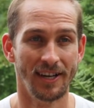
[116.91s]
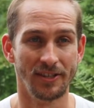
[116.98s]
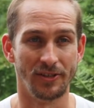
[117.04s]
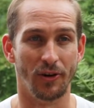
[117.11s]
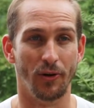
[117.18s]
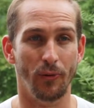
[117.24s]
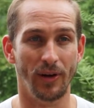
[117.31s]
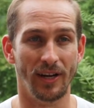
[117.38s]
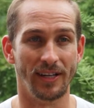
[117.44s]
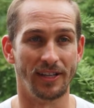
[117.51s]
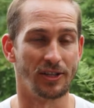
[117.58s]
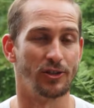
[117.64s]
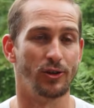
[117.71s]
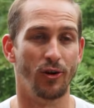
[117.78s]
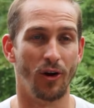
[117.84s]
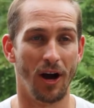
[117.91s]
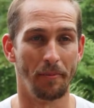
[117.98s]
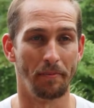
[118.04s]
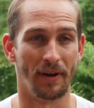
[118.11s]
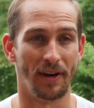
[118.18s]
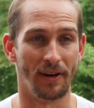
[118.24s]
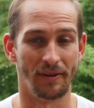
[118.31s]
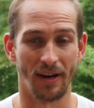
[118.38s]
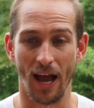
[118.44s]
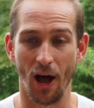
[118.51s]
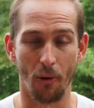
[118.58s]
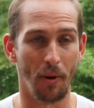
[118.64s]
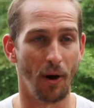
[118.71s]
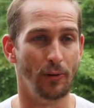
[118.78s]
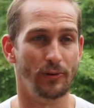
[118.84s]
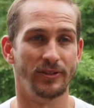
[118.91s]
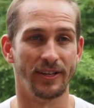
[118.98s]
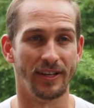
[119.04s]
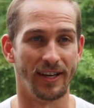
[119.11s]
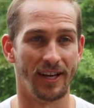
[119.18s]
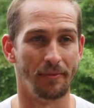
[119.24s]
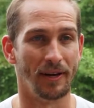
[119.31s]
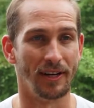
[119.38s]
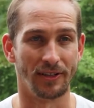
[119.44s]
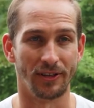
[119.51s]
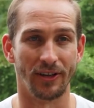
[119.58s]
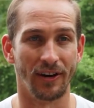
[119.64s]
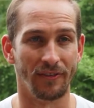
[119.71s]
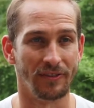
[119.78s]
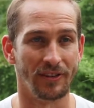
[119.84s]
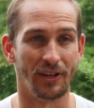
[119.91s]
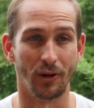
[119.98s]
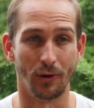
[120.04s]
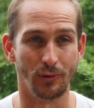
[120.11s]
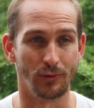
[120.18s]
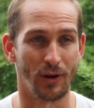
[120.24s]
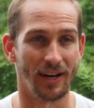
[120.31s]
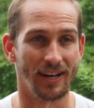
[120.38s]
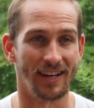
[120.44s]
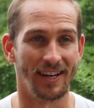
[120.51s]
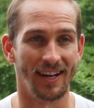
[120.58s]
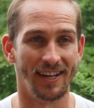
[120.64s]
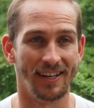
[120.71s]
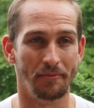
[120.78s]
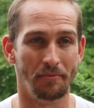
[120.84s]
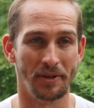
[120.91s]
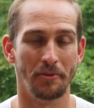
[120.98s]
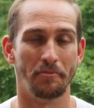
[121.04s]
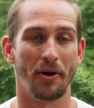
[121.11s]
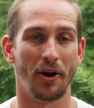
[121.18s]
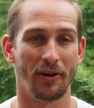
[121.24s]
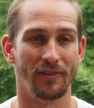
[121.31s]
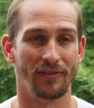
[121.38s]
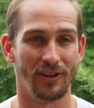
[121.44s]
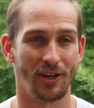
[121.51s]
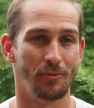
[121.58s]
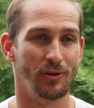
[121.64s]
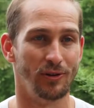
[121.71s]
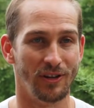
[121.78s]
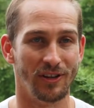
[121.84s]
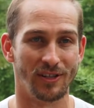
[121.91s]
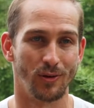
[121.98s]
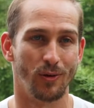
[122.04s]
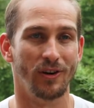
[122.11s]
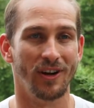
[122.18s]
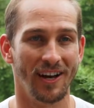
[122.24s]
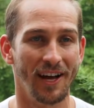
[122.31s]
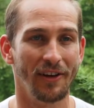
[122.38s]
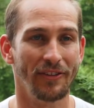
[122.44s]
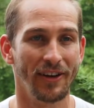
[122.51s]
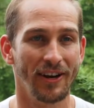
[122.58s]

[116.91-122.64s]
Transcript: So we get to show up and help host it and make sure that everything goes right and be a part of the community that's going on out